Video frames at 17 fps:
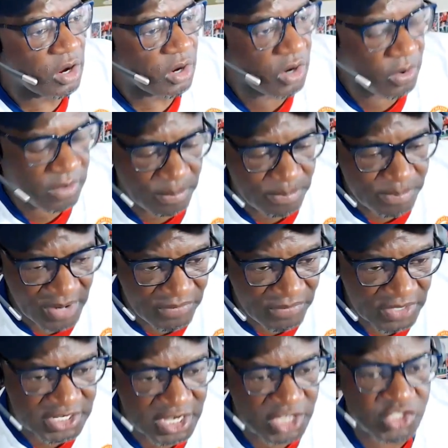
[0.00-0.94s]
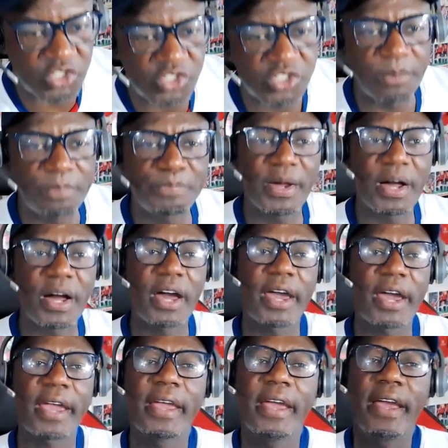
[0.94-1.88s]
going on private jets to
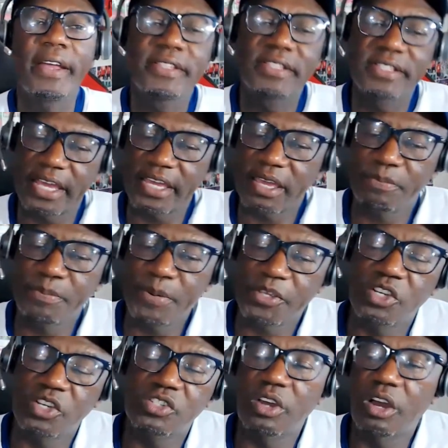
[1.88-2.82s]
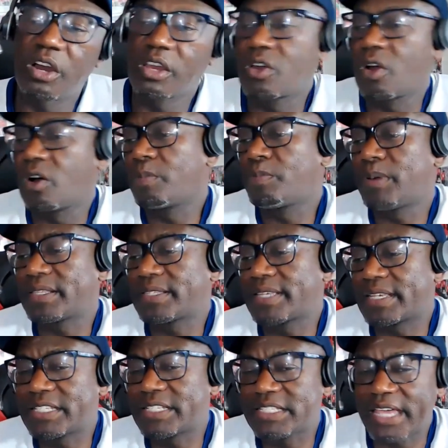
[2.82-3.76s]
Dubai, taking pictures of
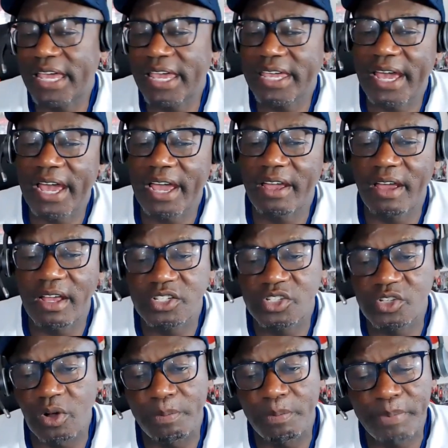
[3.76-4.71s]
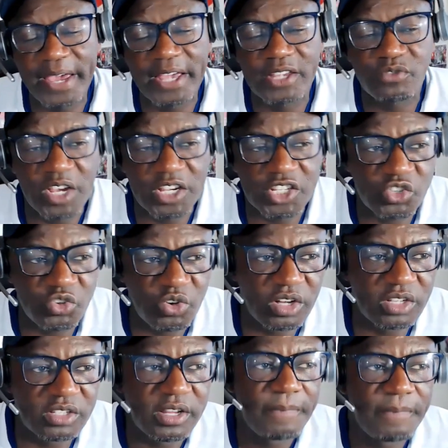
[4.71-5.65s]
gold-plated steak at a Sobeys
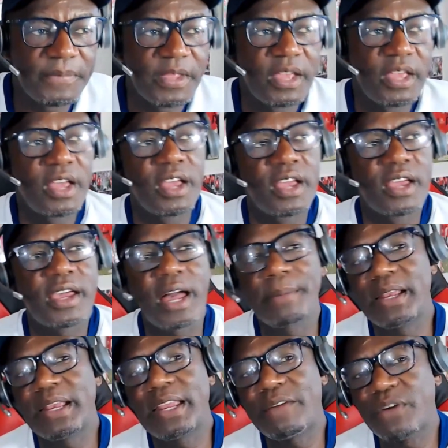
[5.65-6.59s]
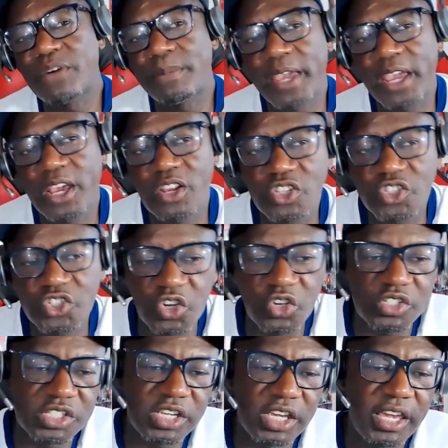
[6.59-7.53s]
restaurant, coming late from England
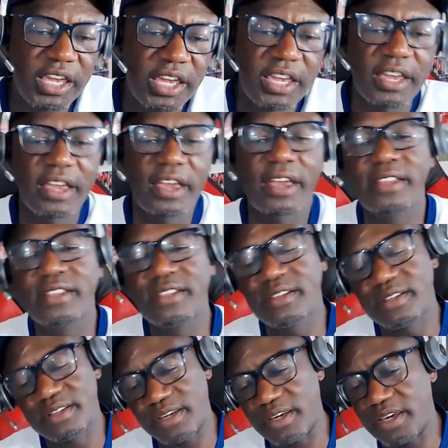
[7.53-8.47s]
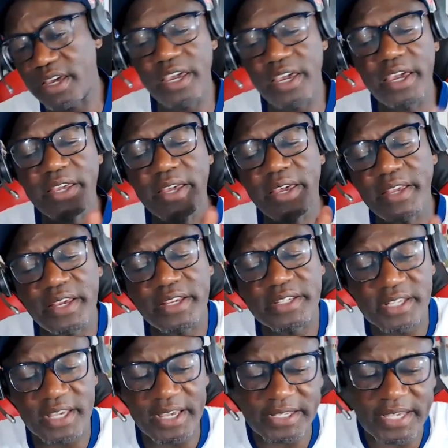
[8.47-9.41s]
duty. It's